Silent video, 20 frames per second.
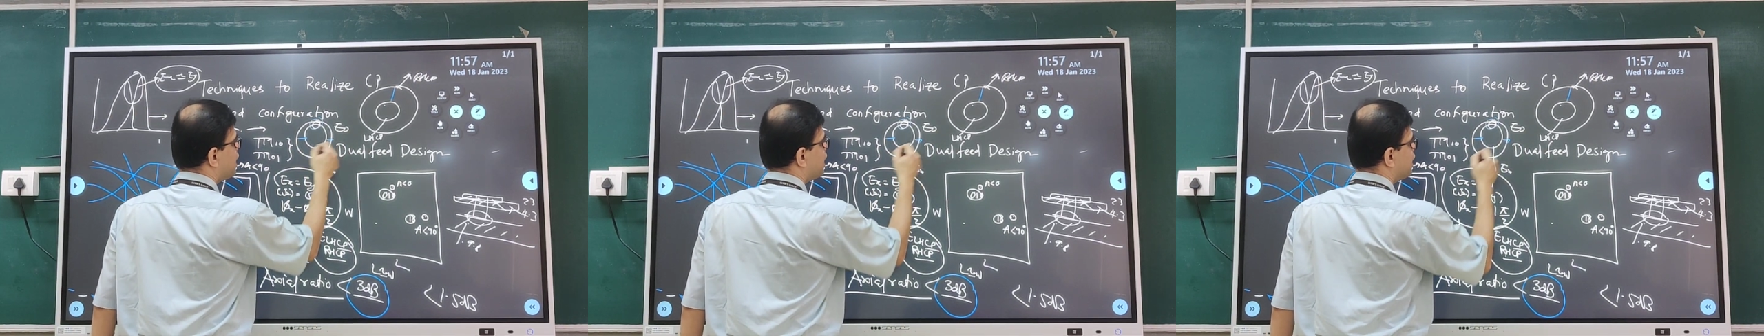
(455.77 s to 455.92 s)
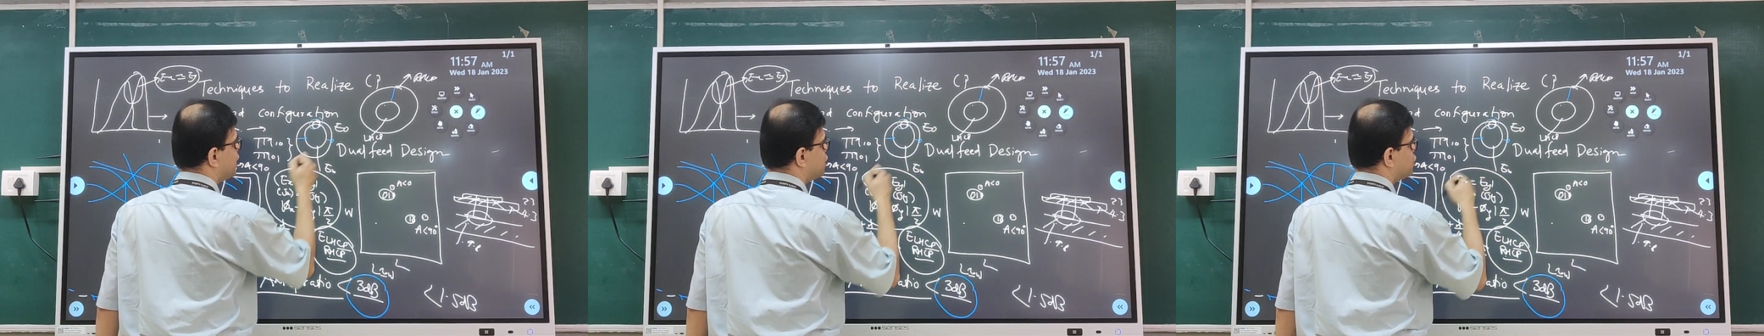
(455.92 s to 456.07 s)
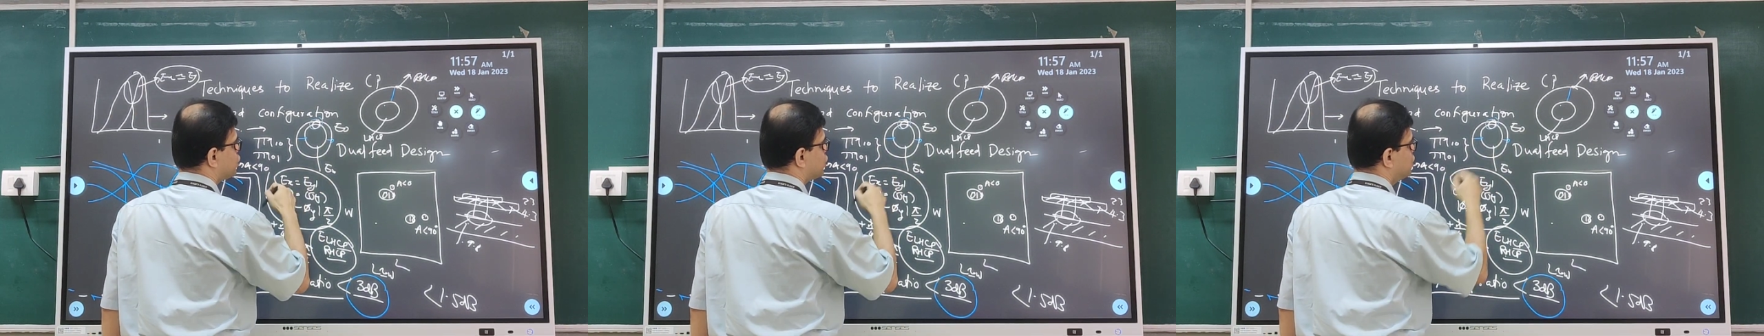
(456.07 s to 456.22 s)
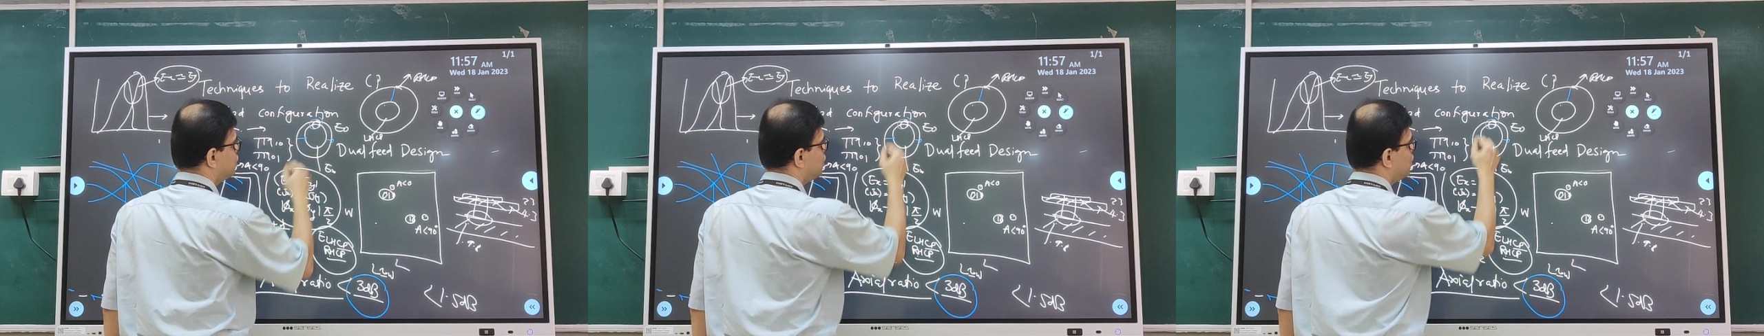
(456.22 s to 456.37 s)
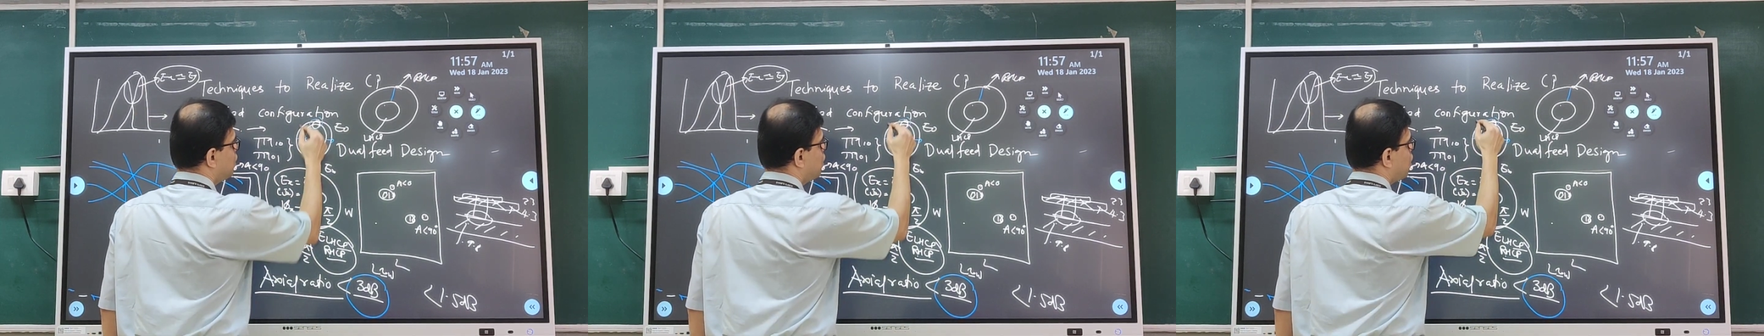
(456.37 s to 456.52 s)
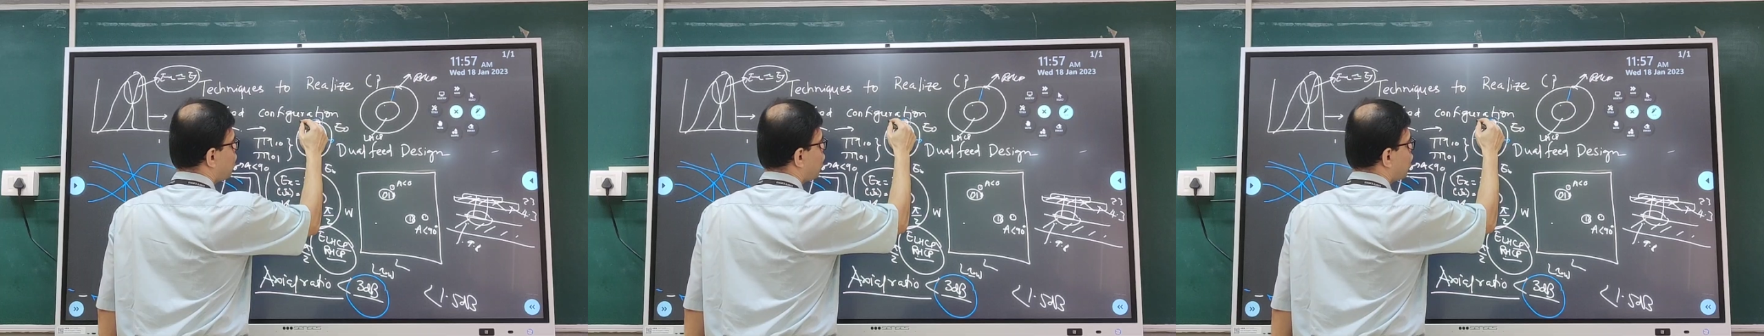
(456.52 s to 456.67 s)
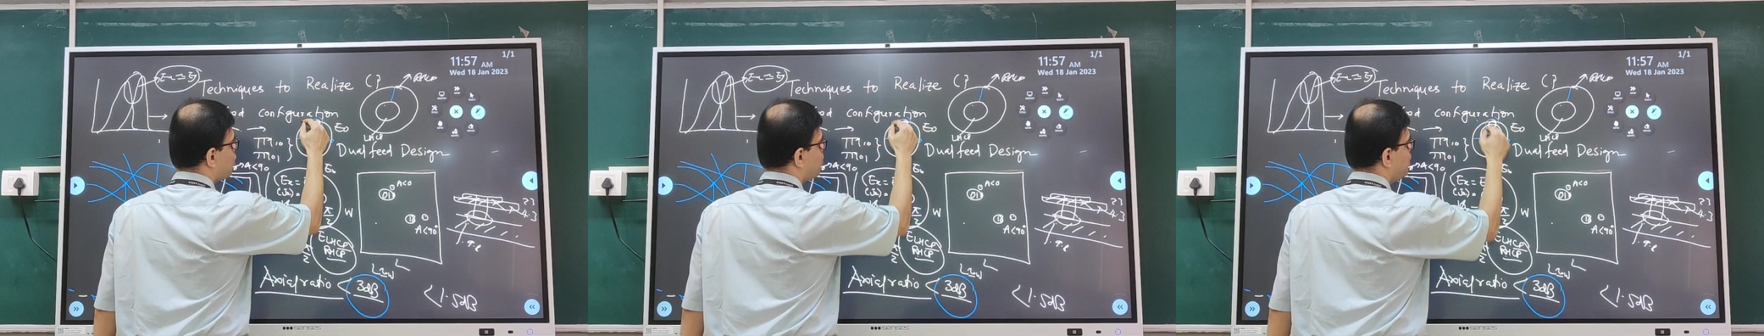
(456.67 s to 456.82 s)
direction
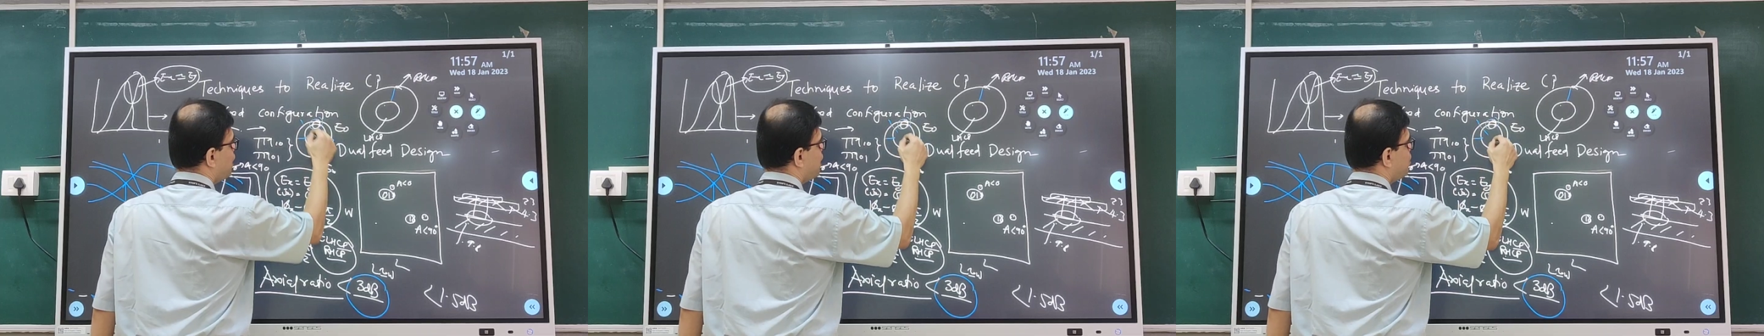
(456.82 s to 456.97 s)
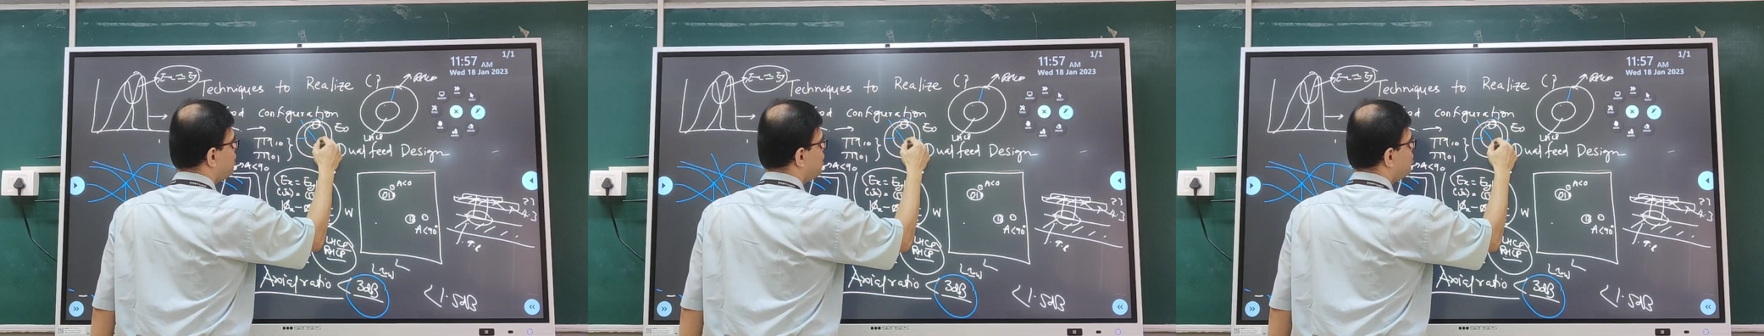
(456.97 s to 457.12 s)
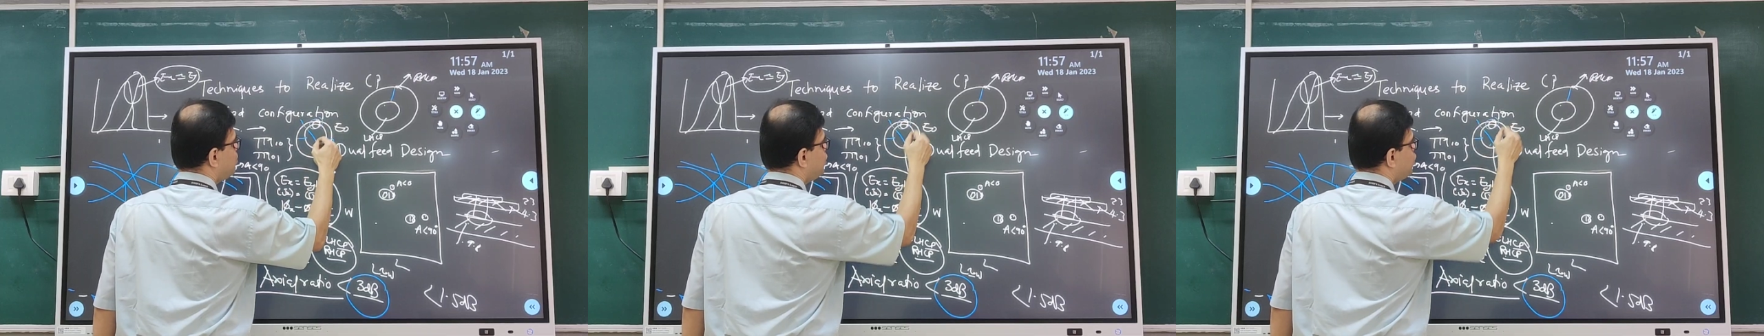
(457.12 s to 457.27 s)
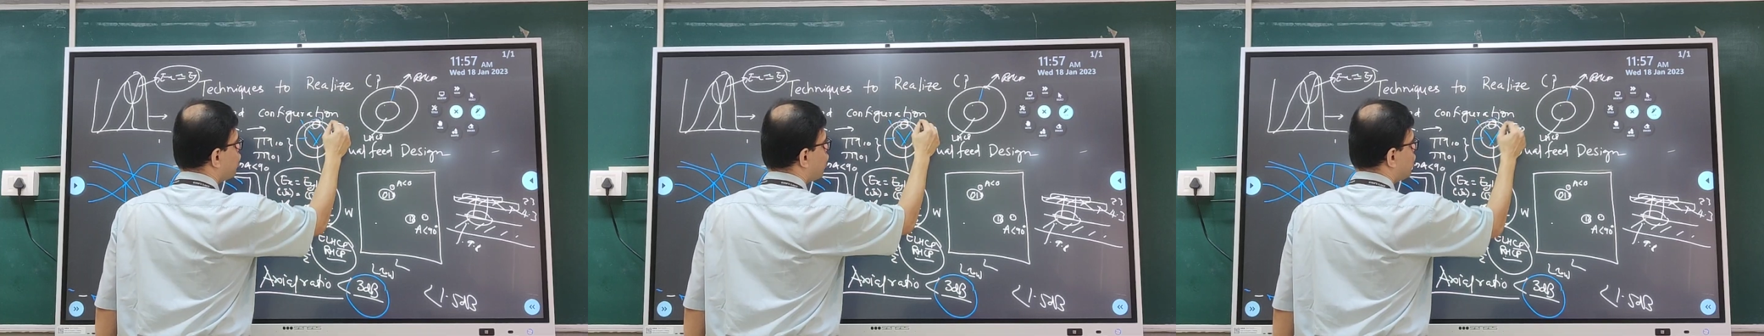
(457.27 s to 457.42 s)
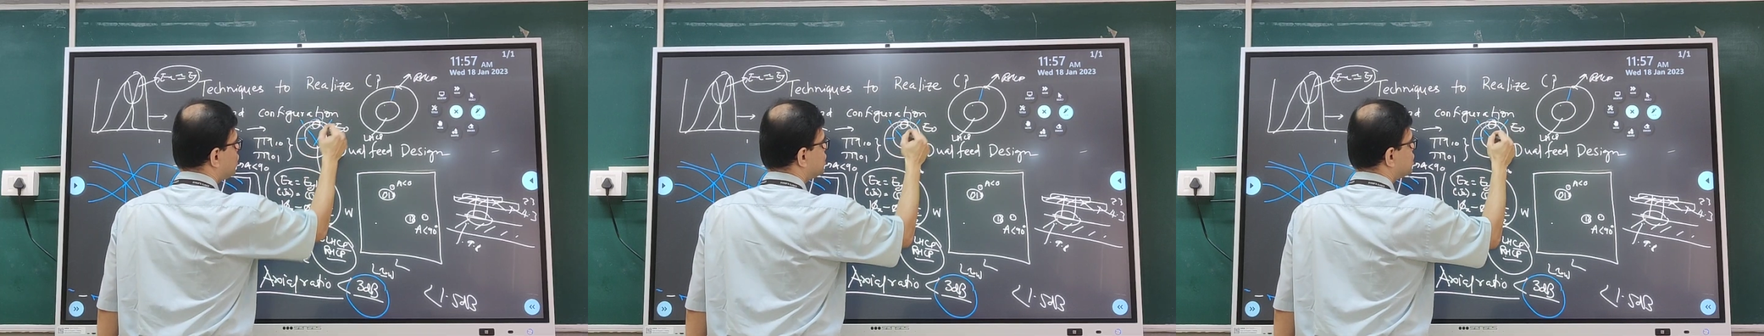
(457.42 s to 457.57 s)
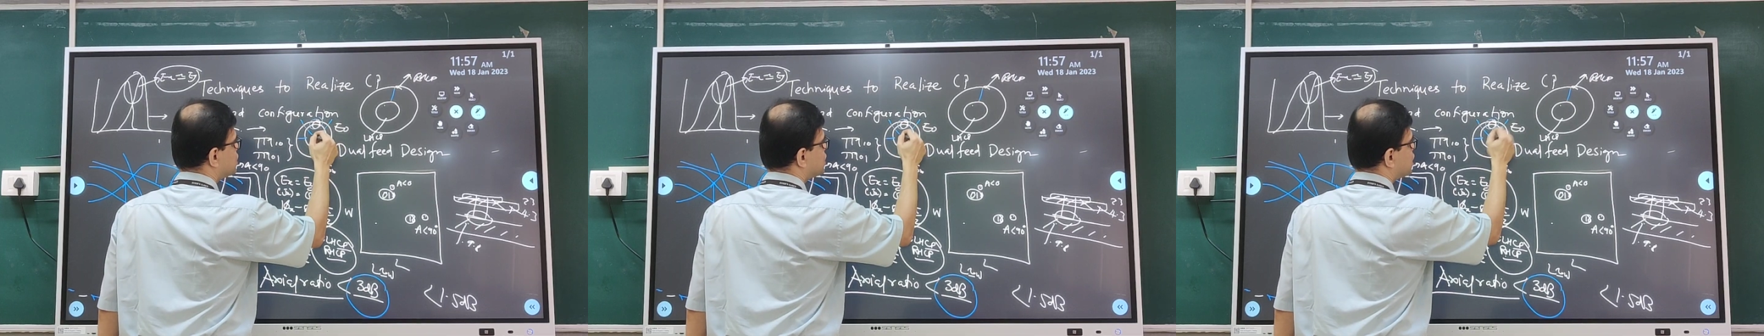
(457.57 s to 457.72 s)
or maybe beyond